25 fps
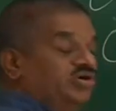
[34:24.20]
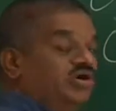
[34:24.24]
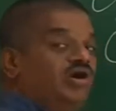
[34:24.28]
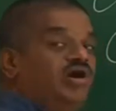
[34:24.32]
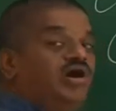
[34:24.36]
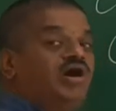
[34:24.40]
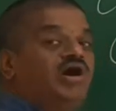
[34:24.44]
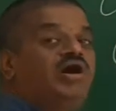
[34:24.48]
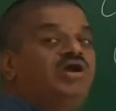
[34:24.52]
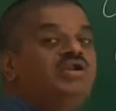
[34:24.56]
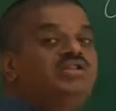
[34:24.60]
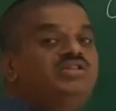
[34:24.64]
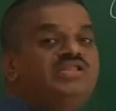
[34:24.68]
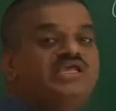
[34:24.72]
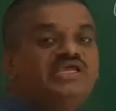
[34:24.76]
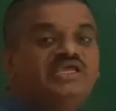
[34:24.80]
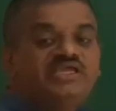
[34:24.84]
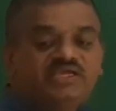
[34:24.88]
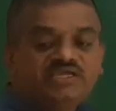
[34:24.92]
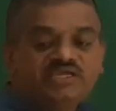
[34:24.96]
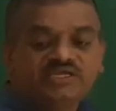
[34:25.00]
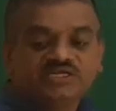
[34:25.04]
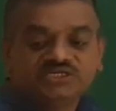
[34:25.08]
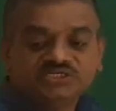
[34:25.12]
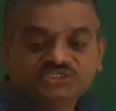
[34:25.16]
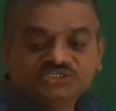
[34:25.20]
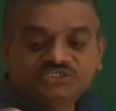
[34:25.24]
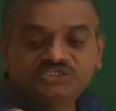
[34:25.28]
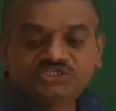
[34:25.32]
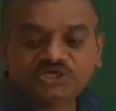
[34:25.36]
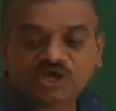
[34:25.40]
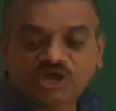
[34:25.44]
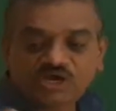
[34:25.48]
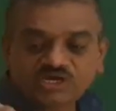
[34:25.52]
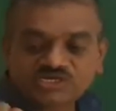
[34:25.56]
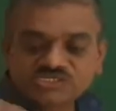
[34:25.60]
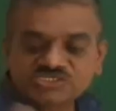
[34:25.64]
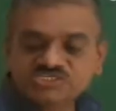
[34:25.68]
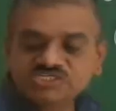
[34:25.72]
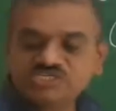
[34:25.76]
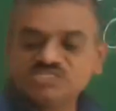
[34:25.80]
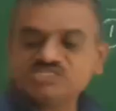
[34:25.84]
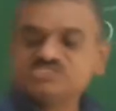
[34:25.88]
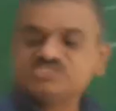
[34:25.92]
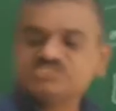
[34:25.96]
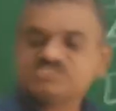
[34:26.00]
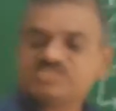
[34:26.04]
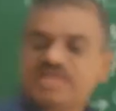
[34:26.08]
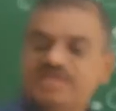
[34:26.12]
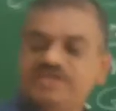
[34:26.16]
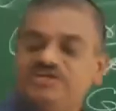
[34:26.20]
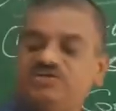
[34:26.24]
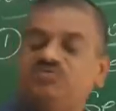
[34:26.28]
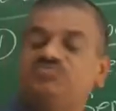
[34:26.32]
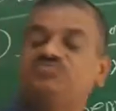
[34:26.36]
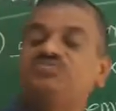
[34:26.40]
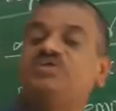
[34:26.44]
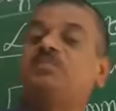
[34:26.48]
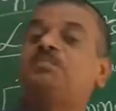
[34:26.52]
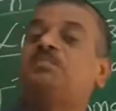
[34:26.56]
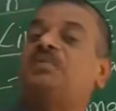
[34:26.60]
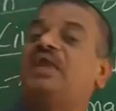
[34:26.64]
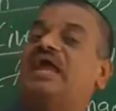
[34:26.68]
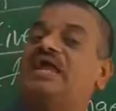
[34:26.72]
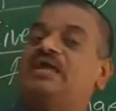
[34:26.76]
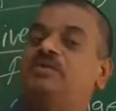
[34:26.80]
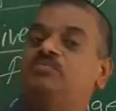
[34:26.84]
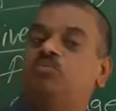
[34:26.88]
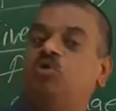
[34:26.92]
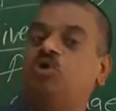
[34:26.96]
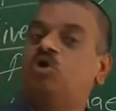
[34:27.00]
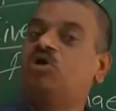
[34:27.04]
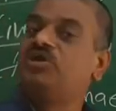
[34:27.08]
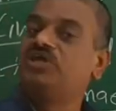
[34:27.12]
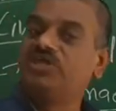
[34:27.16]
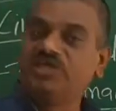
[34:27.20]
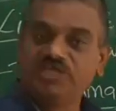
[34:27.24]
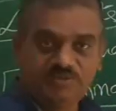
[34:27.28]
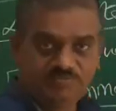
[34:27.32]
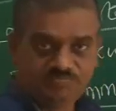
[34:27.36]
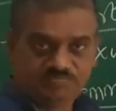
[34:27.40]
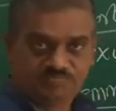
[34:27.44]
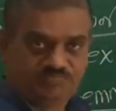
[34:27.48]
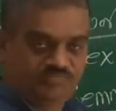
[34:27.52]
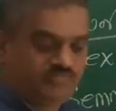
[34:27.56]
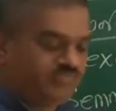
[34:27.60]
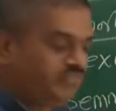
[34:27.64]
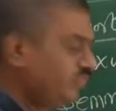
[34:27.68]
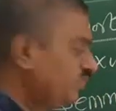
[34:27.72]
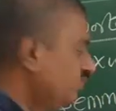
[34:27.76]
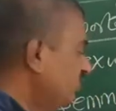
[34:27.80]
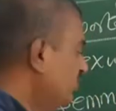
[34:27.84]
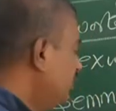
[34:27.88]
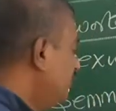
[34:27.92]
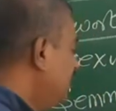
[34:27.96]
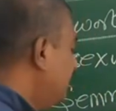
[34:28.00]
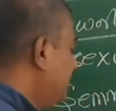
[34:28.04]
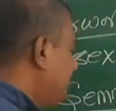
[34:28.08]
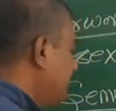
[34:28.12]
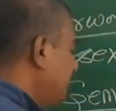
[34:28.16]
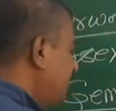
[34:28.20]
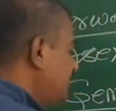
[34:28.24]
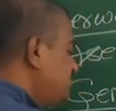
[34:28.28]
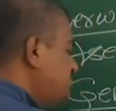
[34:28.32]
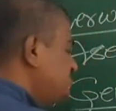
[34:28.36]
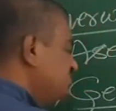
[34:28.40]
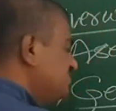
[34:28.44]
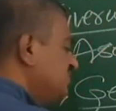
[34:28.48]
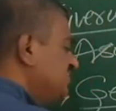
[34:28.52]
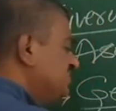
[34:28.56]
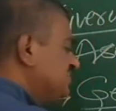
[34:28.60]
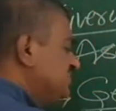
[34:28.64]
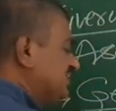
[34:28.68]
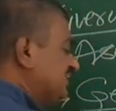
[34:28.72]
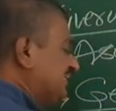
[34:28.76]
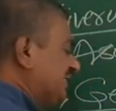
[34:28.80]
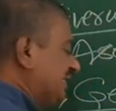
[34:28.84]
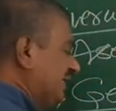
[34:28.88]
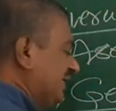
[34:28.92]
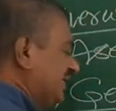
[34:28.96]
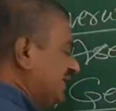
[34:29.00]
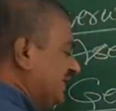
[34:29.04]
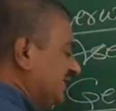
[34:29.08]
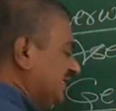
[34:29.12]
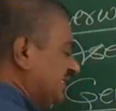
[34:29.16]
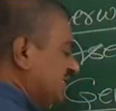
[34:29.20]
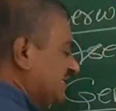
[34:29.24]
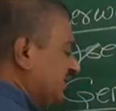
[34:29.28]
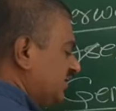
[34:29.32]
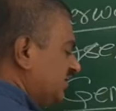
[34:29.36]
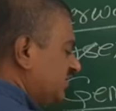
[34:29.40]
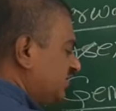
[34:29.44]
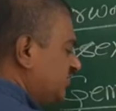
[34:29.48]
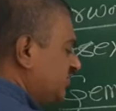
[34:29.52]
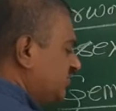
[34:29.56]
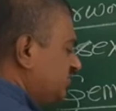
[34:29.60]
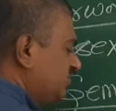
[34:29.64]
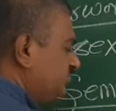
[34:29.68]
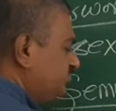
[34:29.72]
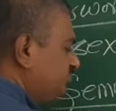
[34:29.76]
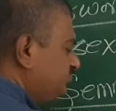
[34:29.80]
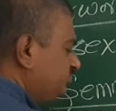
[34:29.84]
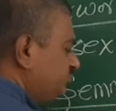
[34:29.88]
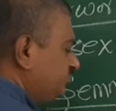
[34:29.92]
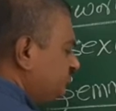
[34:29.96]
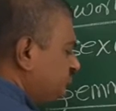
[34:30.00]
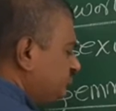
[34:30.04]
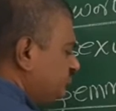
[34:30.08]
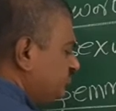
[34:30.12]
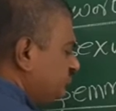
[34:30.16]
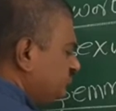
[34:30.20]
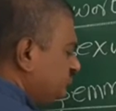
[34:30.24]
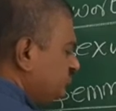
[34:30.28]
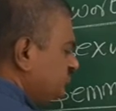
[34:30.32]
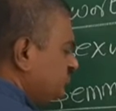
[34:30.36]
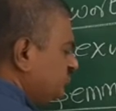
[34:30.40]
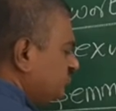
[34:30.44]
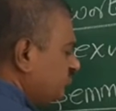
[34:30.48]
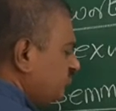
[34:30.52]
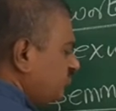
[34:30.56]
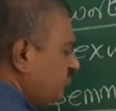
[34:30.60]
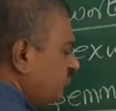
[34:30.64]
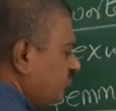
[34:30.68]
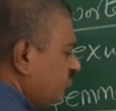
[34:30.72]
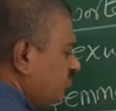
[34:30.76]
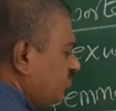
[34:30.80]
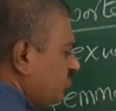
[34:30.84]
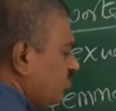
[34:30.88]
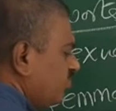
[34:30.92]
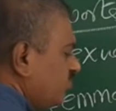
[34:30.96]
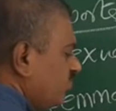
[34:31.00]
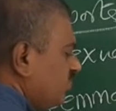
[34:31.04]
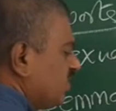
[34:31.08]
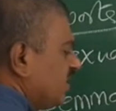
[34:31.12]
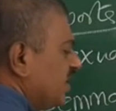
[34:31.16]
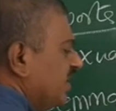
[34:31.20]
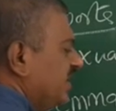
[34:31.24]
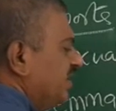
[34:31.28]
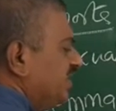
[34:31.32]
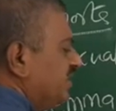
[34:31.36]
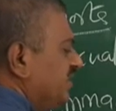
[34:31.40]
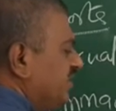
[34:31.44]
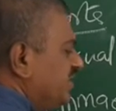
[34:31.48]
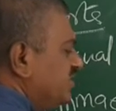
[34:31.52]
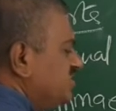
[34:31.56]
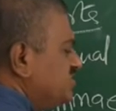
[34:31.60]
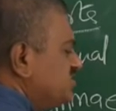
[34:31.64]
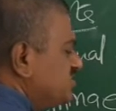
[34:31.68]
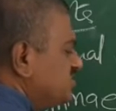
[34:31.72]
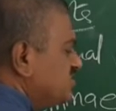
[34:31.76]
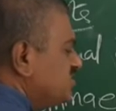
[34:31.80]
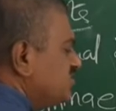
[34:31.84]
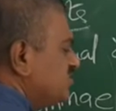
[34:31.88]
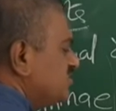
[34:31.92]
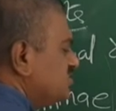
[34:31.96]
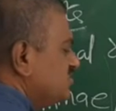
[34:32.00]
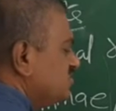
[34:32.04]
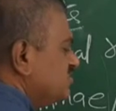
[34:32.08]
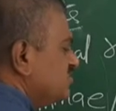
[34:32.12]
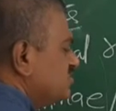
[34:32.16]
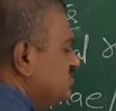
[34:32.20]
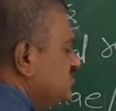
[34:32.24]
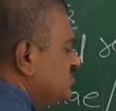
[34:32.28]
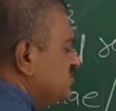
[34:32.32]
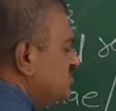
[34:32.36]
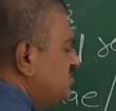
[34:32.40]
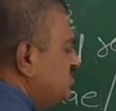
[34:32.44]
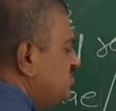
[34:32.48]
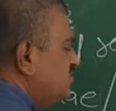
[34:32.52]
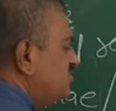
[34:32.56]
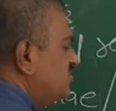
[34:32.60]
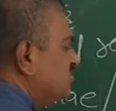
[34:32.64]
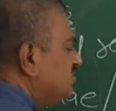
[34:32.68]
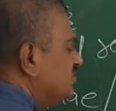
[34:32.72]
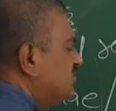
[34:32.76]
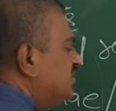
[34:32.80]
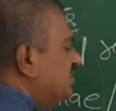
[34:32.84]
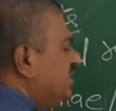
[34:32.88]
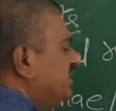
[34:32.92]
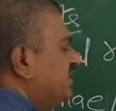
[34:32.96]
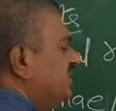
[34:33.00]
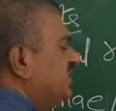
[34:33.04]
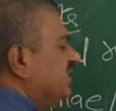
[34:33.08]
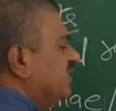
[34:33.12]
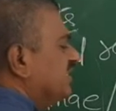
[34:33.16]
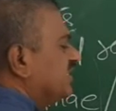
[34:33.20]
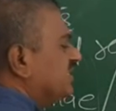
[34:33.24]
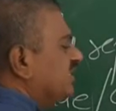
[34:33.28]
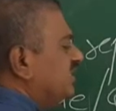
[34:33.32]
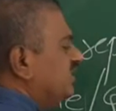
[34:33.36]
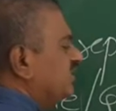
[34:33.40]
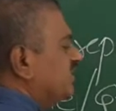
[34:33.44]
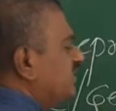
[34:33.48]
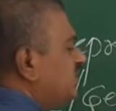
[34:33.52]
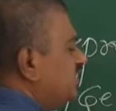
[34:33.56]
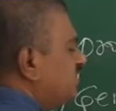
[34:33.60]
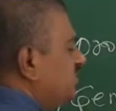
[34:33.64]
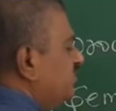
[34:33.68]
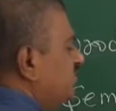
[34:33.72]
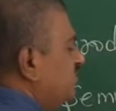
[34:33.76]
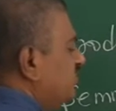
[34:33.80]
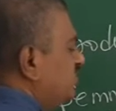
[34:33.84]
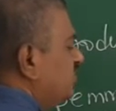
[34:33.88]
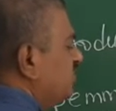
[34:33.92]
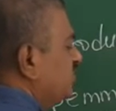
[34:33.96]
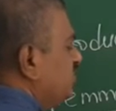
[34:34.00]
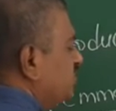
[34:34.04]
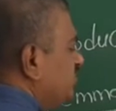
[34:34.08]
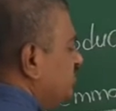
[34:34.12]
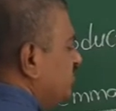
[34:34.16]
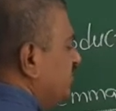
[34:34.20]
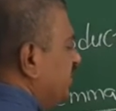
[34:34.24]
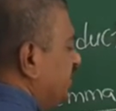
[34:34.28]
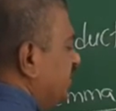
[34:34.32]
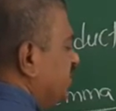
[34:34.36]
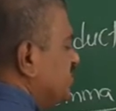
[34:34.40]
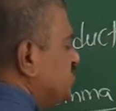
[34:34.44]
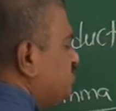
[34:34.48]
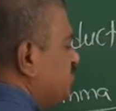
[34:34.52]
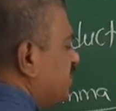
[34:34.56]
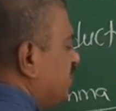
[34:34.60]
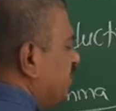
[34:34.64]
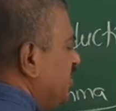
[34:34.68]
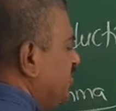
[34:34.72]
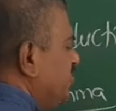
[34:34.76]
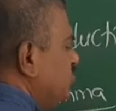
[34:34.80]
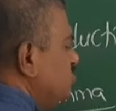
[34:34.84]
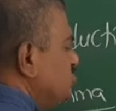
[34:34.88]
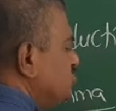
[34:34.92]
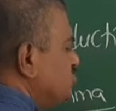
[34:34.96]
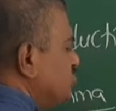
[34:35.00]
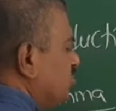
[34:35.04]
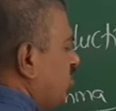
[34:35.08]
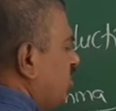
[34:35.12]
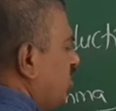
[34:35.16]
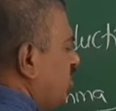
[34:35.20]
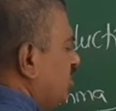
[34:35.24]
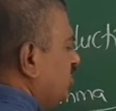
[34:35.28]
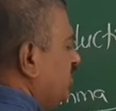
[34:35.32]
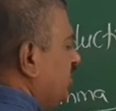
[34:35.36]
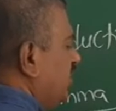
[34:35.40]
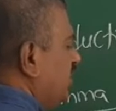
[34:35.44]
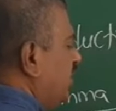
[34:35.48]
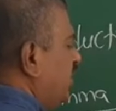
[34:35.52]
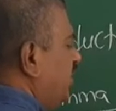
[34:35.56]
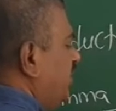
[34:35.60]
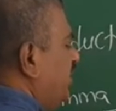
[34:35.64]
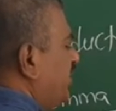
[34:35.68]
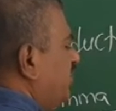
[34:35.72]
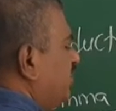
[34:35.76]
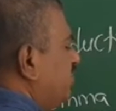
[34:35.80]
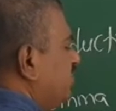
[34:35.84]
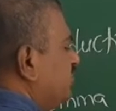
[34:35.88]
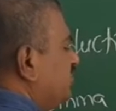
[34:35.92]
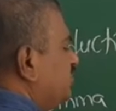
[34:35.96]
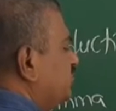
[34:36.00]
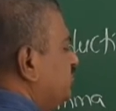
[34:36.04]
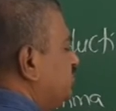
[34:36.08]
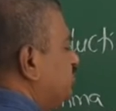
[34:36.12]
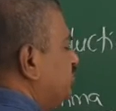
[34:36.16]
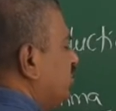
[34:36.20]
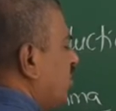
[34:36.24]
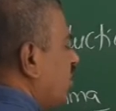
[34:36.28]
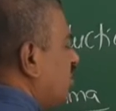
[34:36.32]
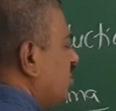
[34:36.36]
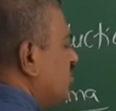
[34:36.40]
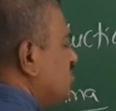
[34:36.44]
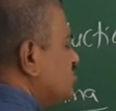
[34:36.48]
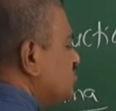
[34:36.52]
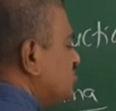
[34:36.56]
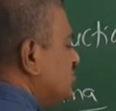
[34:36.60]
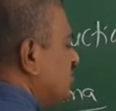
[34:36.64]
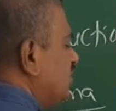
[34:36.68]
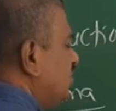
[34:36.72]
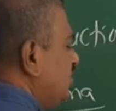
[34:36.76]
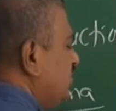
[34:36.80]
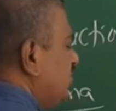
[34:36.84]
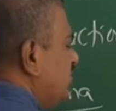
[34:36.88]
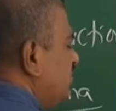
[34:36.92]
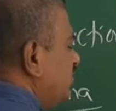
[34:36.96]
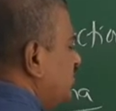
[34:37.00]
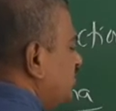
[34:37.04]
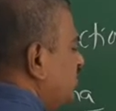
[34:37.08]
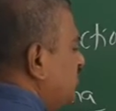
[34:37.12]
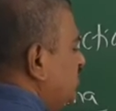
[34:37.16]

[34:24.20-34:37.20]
on the dorsal side of the plant body. It is green in color. It is green in color. It is produced on the dorsal